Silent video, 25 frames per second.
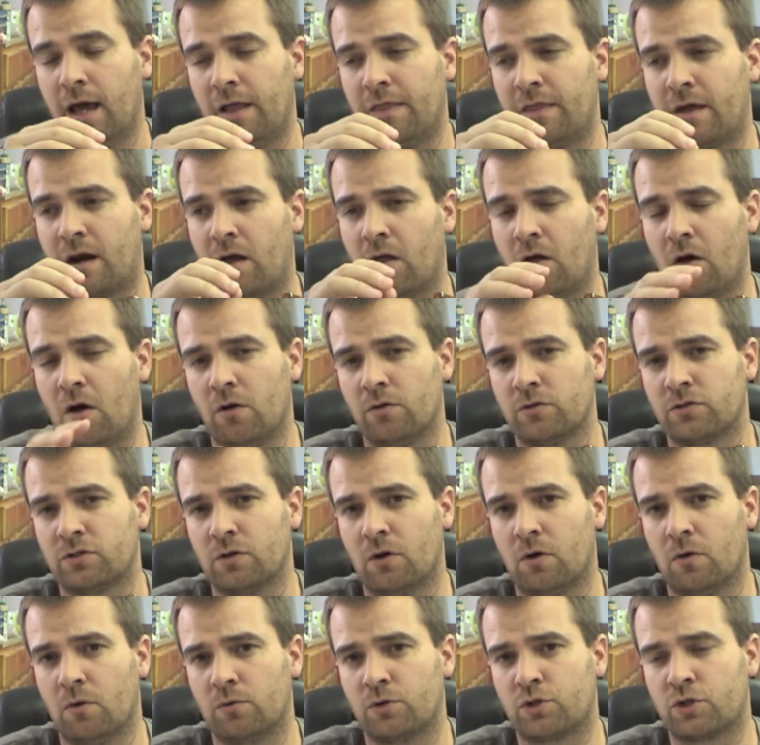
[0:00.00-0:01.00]
And then I'll
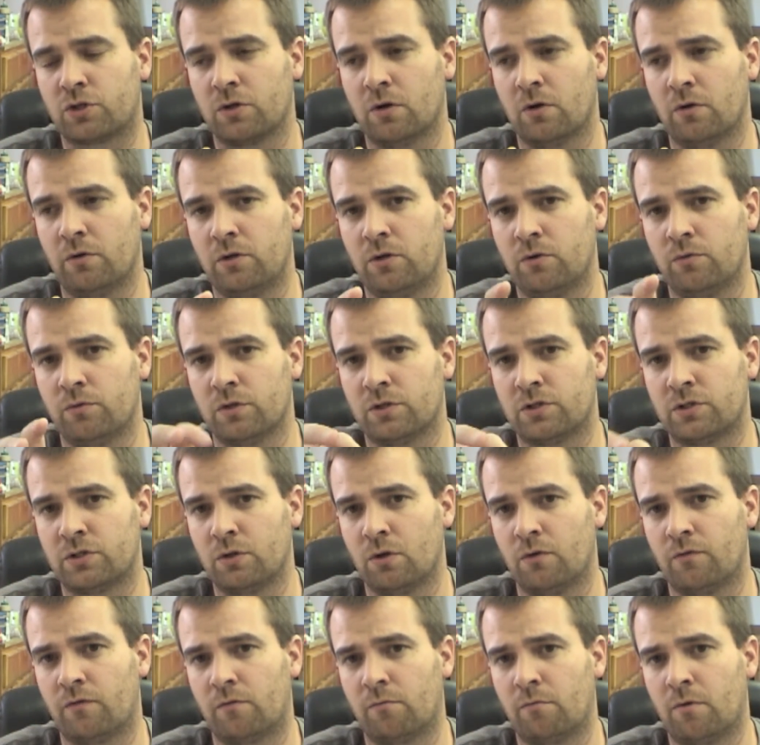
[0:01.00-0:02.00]
also show you the
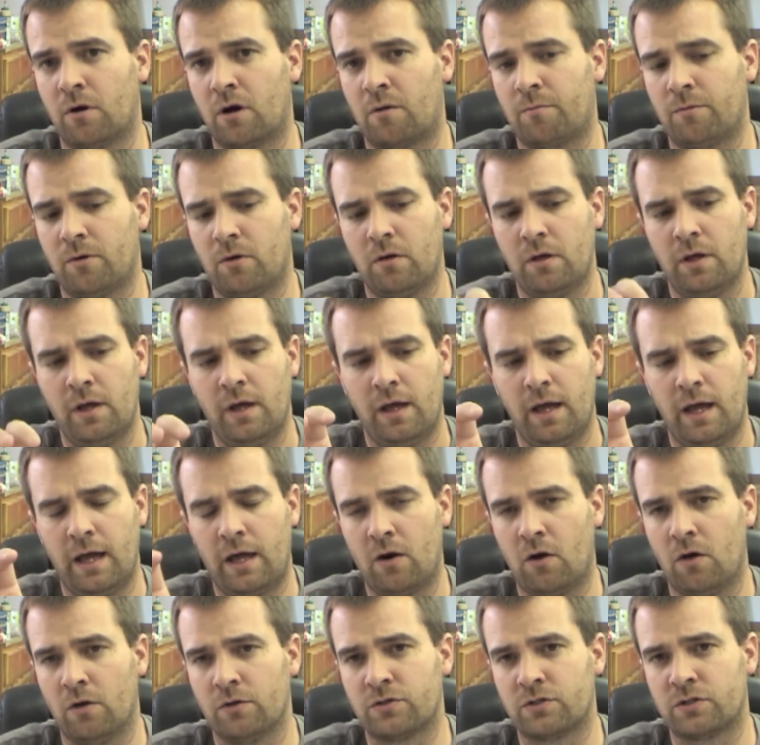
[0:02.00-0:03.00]
silver marble
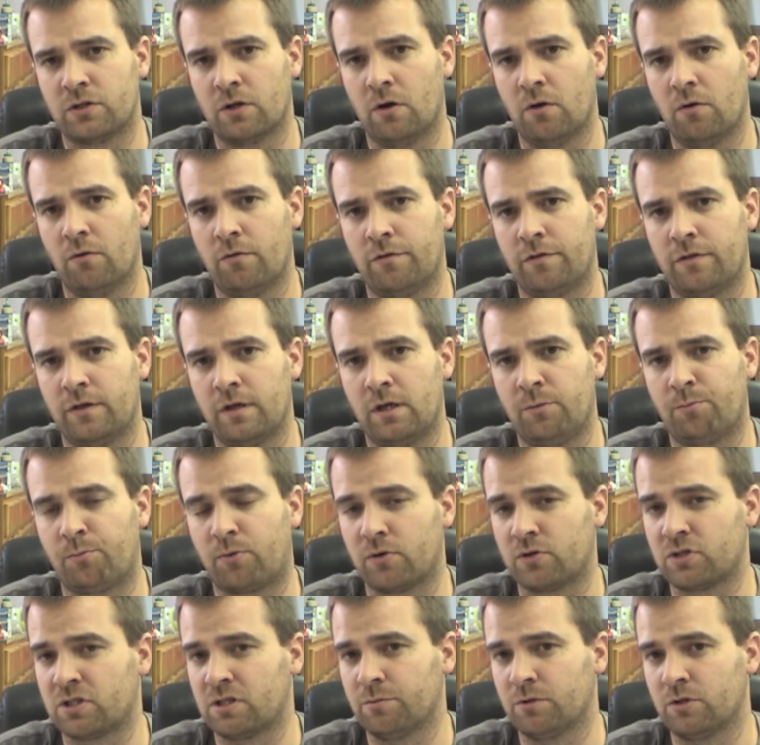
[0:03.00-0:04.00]
and also the
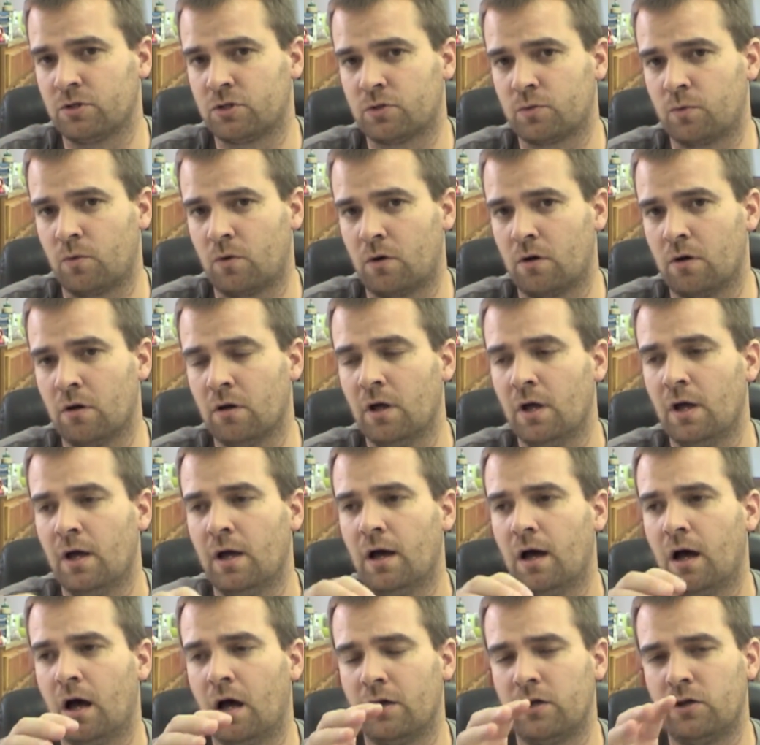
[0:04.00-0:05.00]
persimmon swirl.
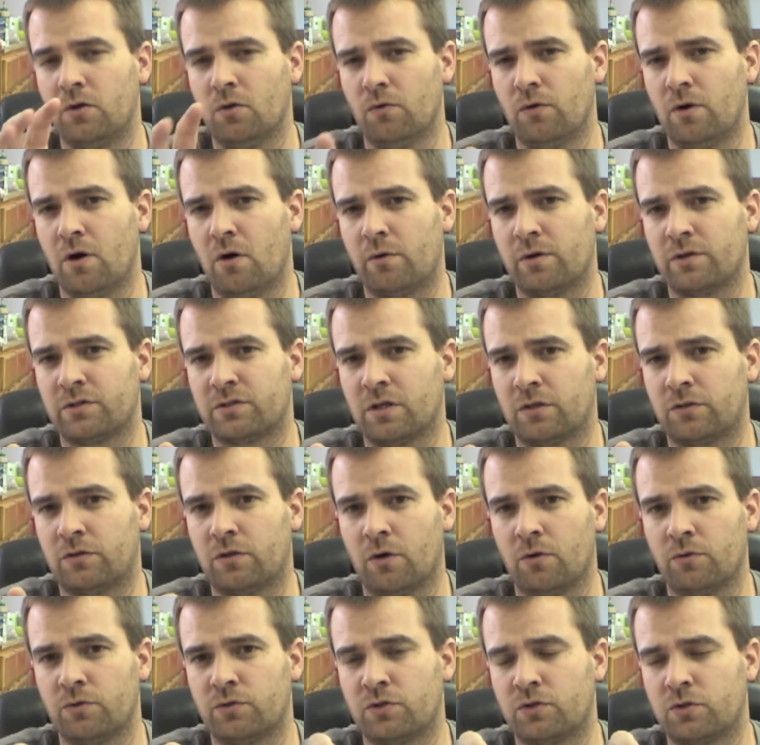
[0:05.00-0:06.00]
You'll notice that
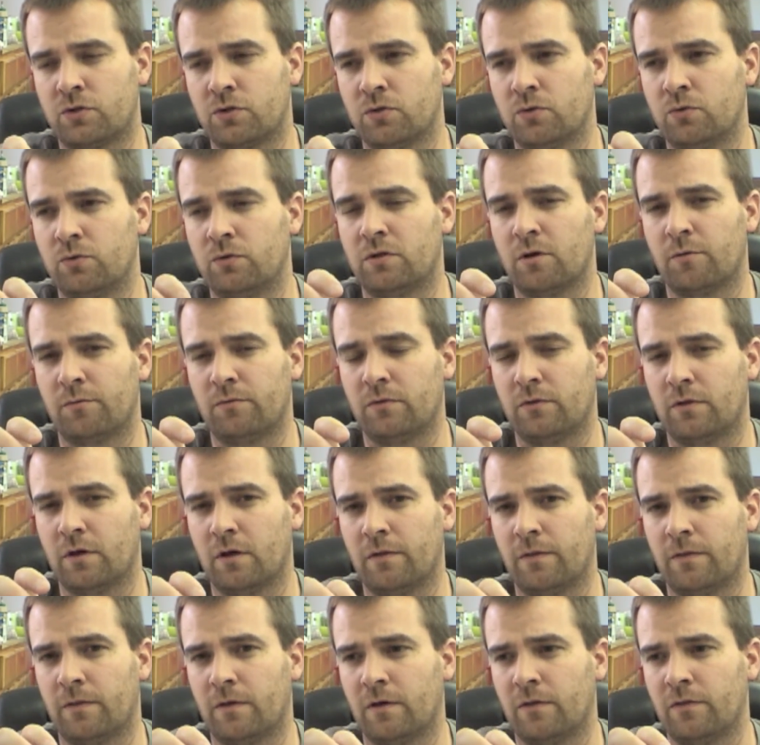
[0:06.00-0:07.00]
those two,
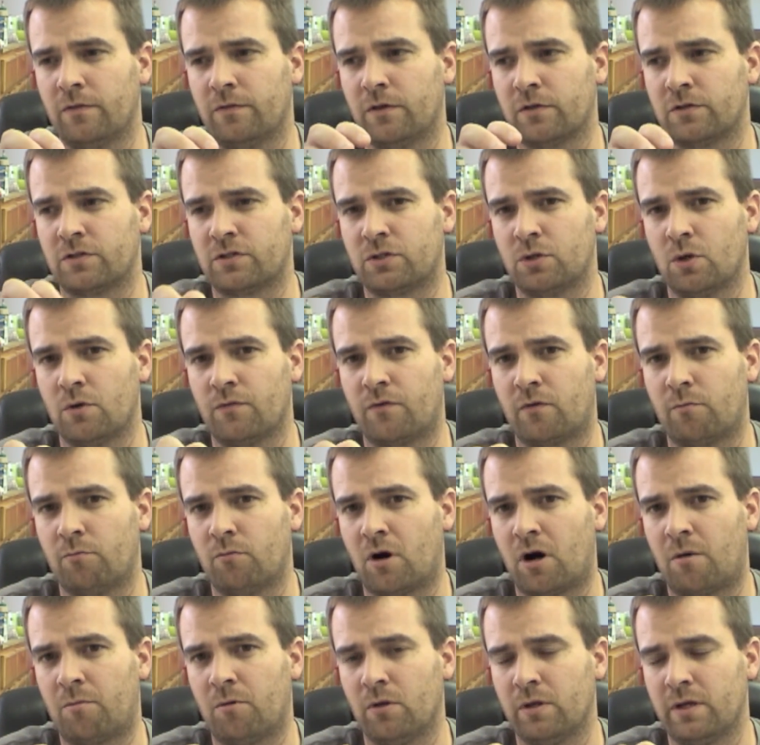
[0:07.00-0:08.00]
the silver
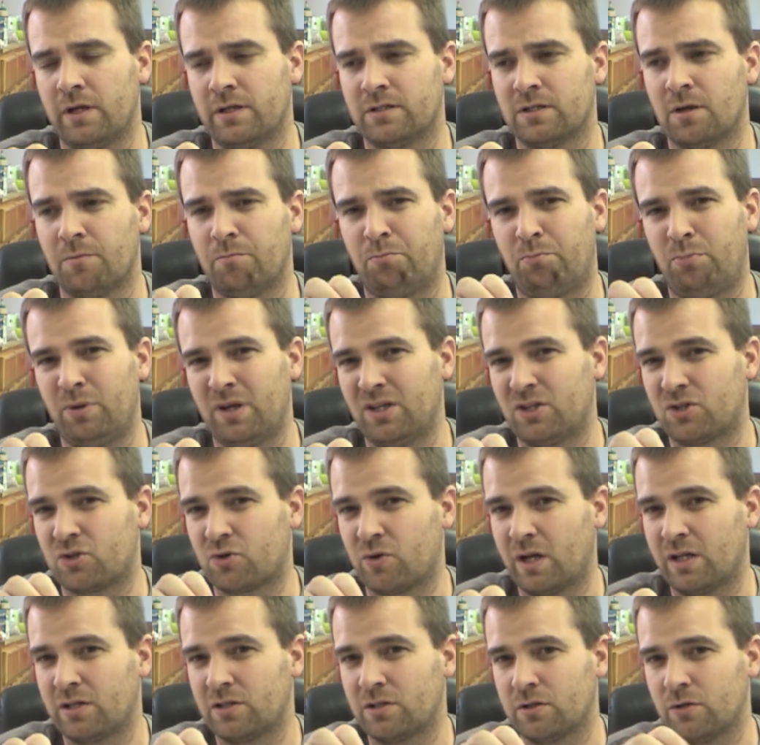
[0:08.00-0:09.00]
marble is a bit
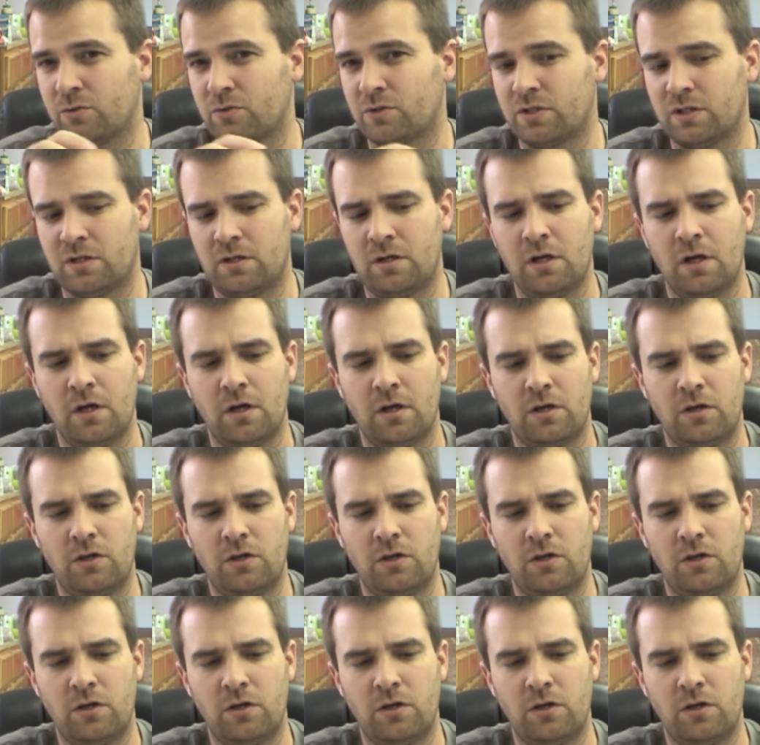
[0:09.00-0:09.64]
translucent.